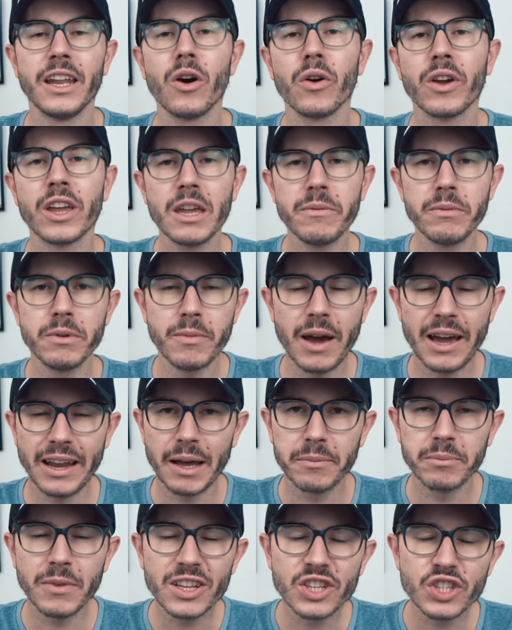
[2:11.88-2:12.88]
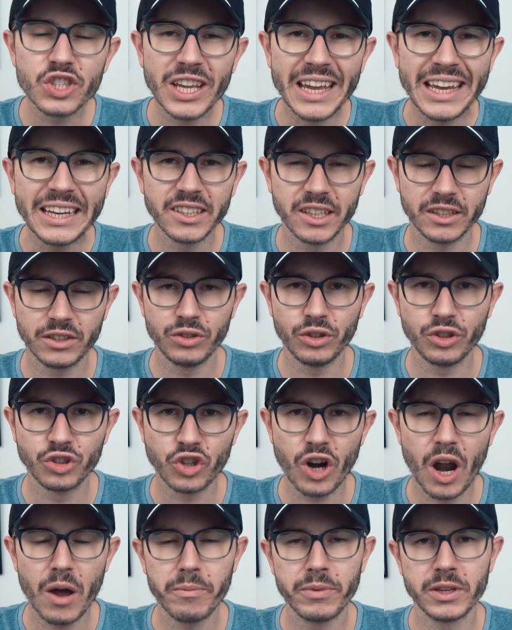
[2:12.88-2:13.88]
Now, keep in mind, I'm not saying that
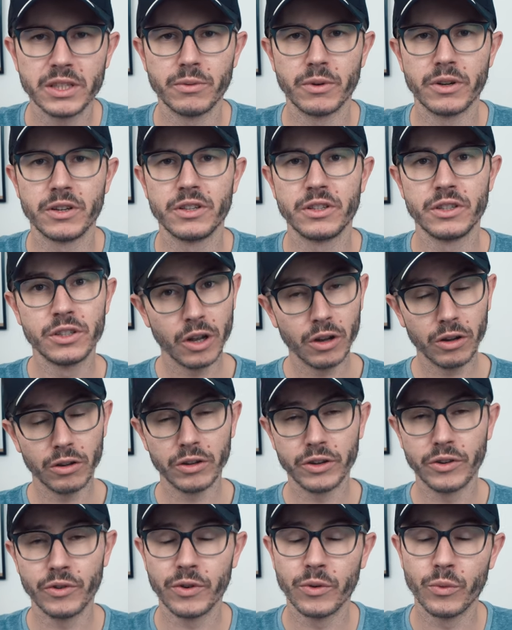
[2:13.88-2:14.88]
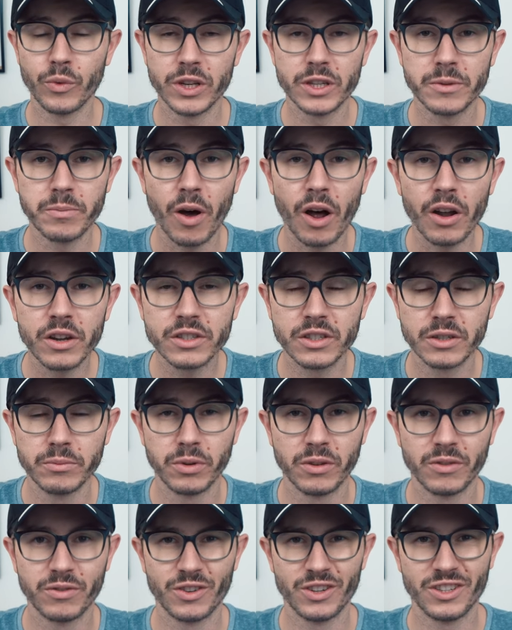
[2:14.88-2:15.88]
nootropics were solely
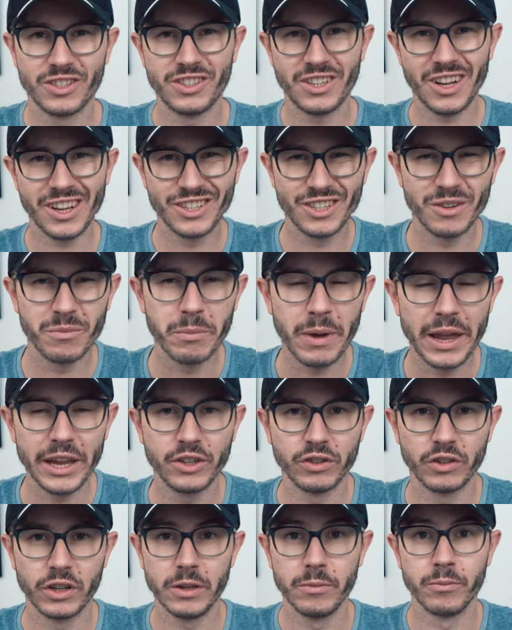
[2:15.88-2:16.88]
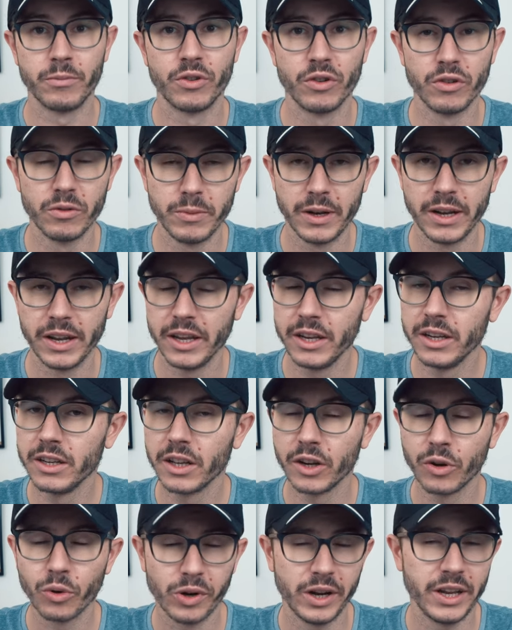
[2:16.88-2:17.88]
responsible for such a major improvement in
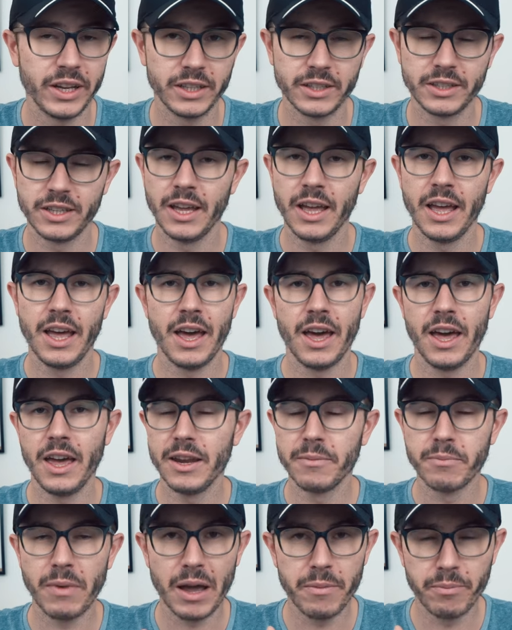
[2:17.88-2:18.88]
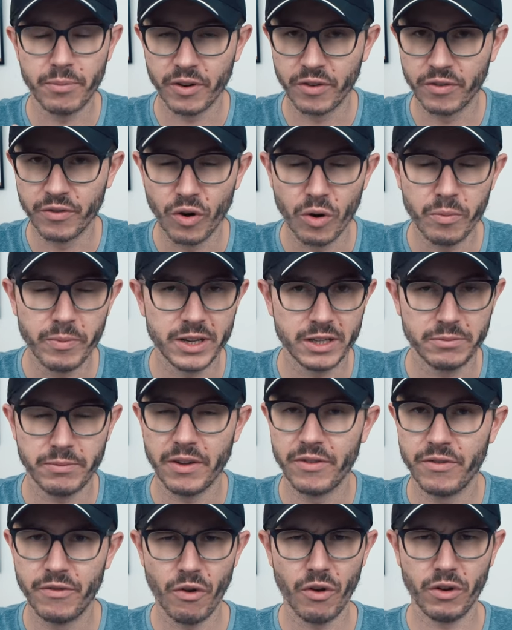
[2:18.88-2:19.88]
the grades, in my performance,
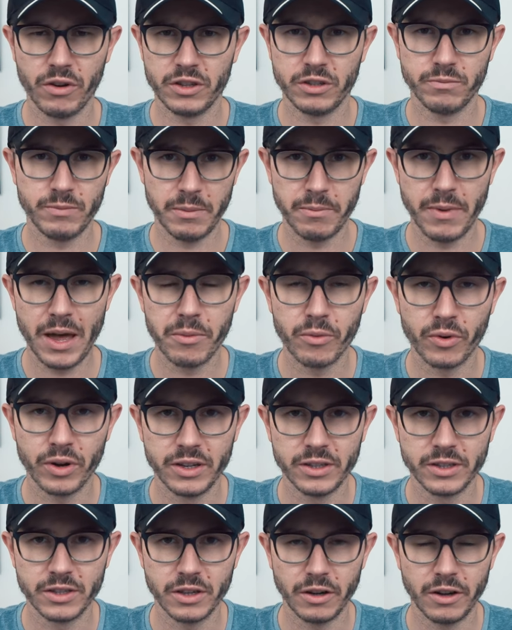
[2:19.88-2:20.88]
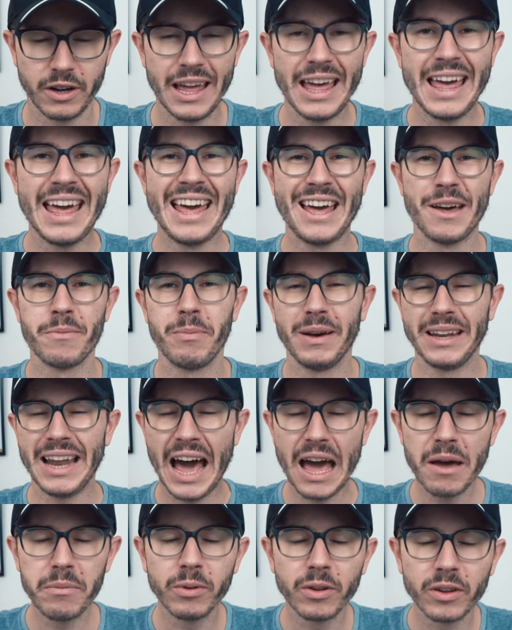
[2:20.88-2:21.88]
my focus, my memory, and so on, but
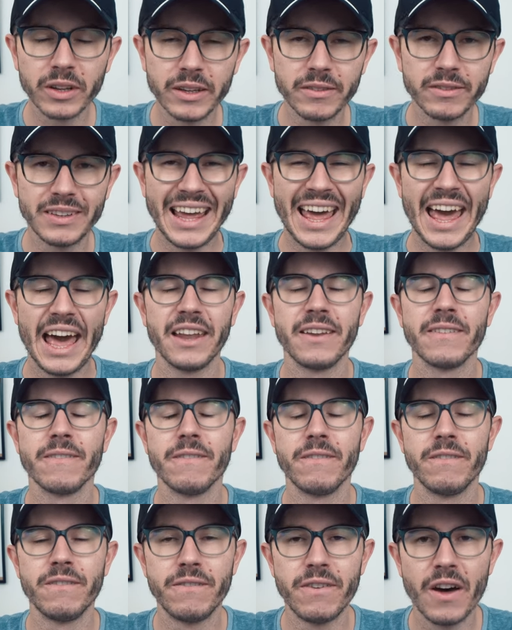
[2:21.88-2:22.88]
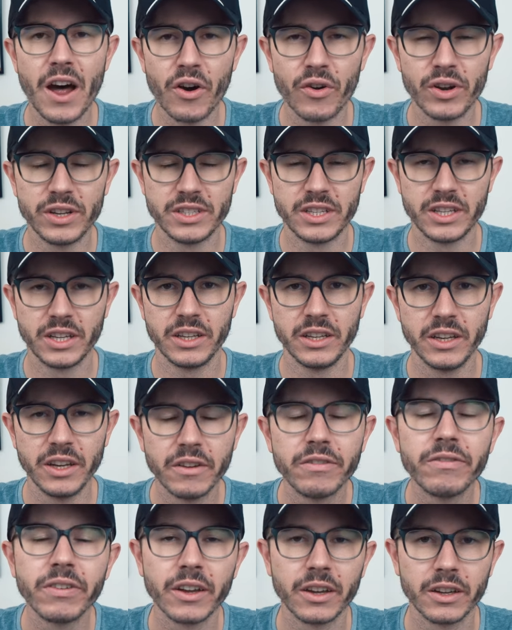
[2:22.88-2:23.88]
I believe they had a very
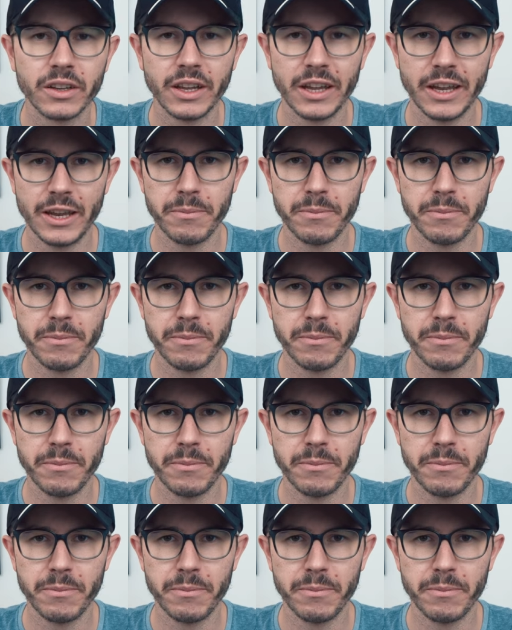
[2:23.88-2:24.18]
significant